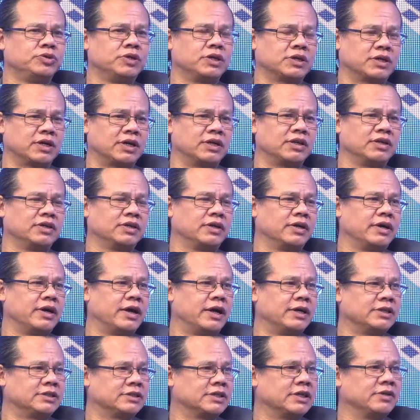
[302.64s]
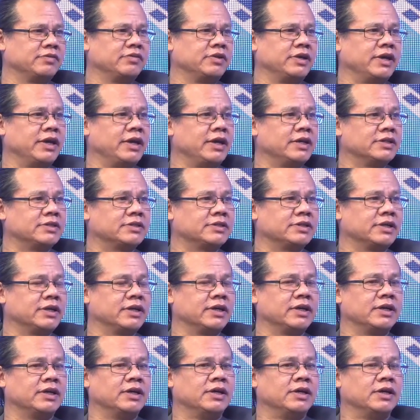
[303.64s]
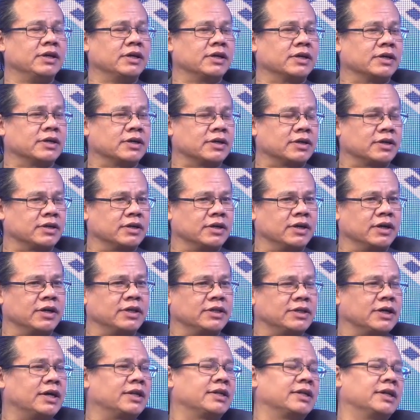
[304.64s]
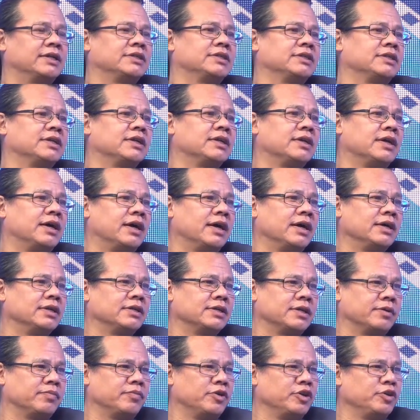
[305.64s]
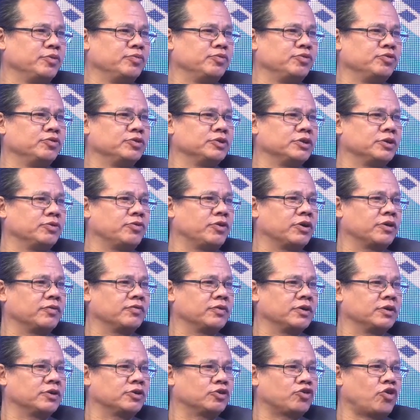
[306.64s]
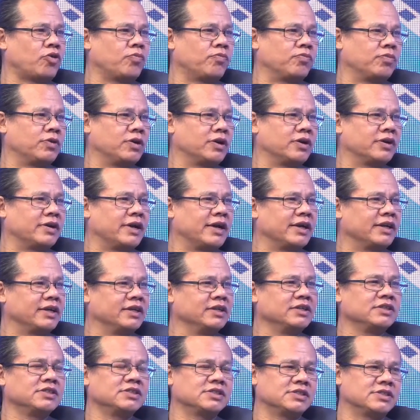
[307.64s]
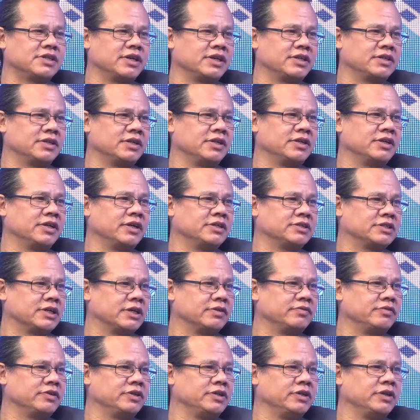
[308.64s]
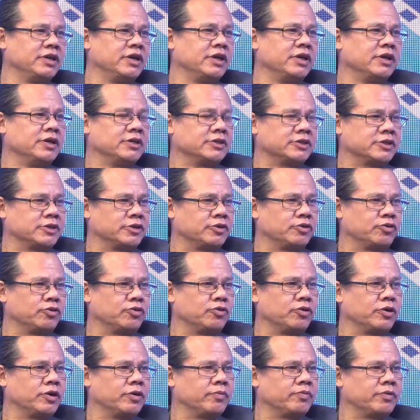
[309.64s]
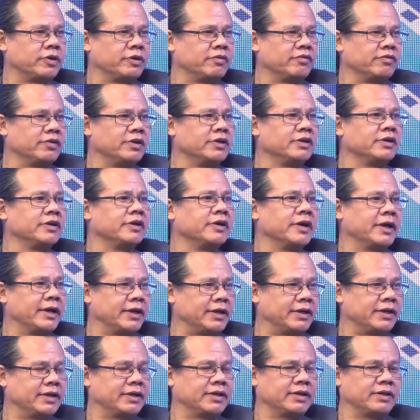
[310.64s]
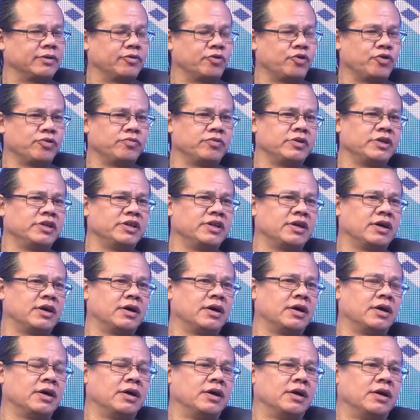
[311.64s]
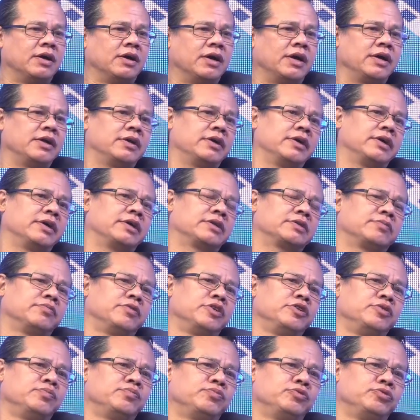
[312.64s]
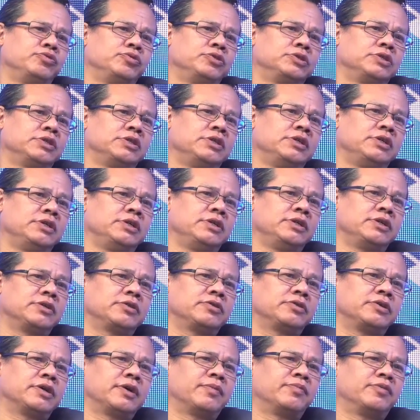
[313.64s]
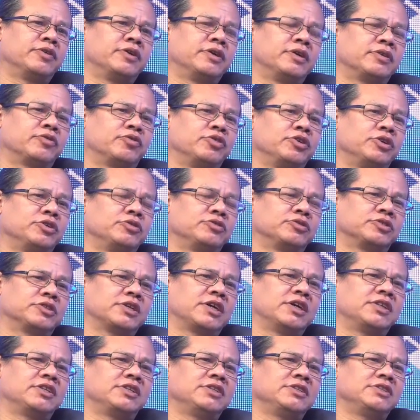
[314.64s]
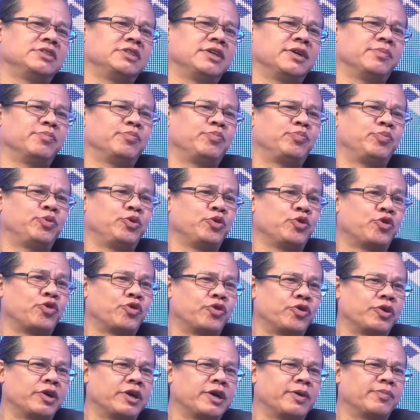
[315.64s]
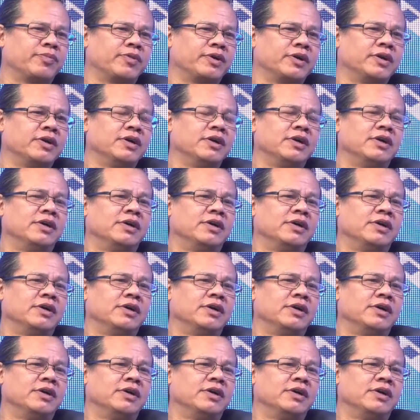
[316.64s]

the H I V AIDS, Ithat hazadana hai Manipur is one of the top uh, ranking state in H I V mm. zero in uh, prevalent mm. rate oibani na aina as Manipur si di yamna khoi society si am pure yamna